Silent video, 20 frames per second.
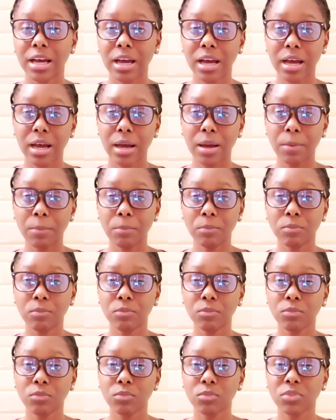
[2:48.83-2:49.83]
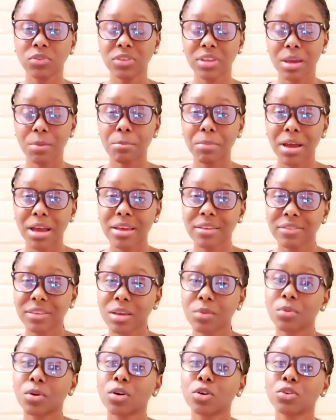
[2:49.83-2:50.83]
step by
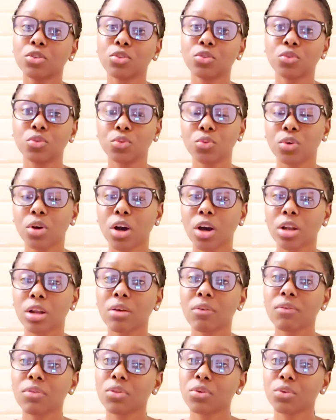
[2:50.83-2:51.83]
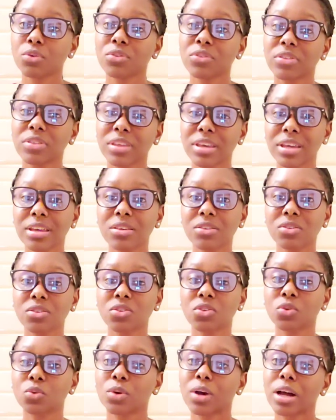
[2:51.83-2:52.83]
step how to do all of those things.
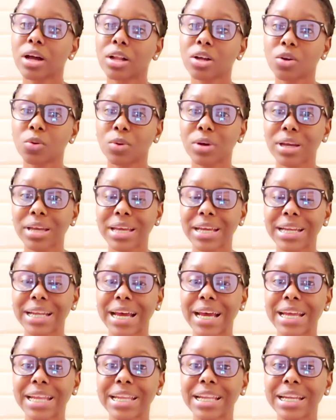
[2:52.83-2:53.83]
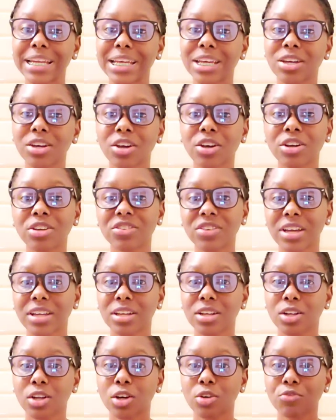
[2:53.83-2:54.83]
So I'll go ahead and link her
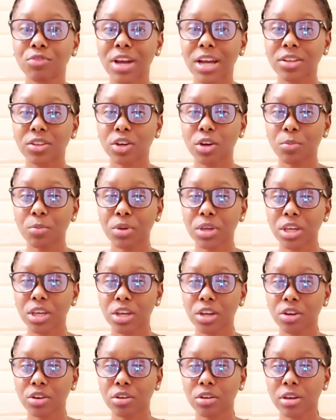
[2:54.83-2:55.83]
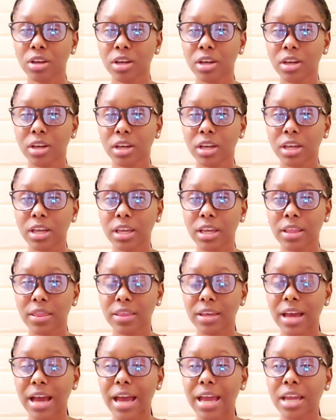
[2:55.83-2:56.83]
channel right up here in
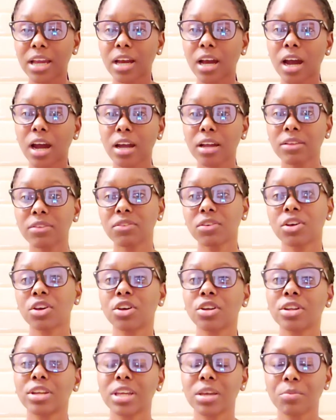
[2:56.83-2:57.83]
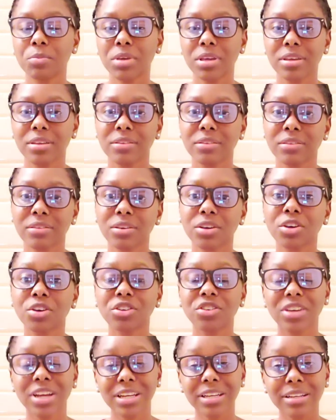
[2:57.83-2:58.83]
the iCards. Her
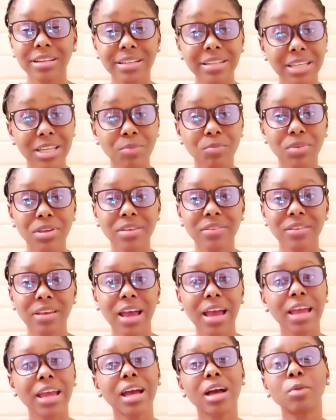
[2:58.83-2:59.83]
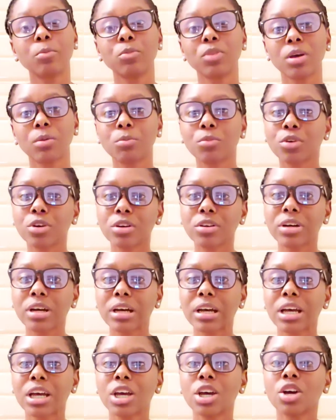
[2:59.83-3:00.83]
channel name is I Am
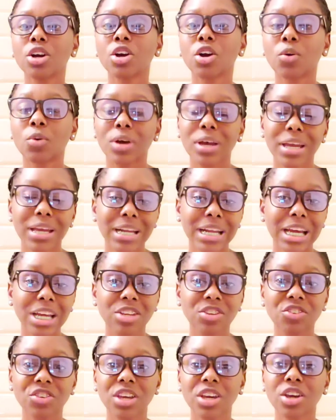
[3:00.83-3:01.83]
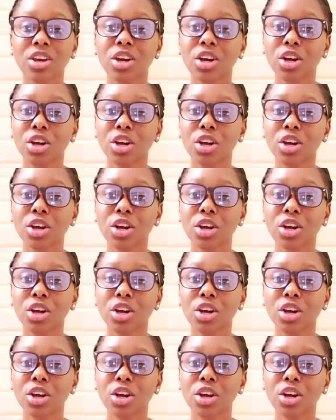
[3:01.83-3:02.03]
Namora. Go ahead and check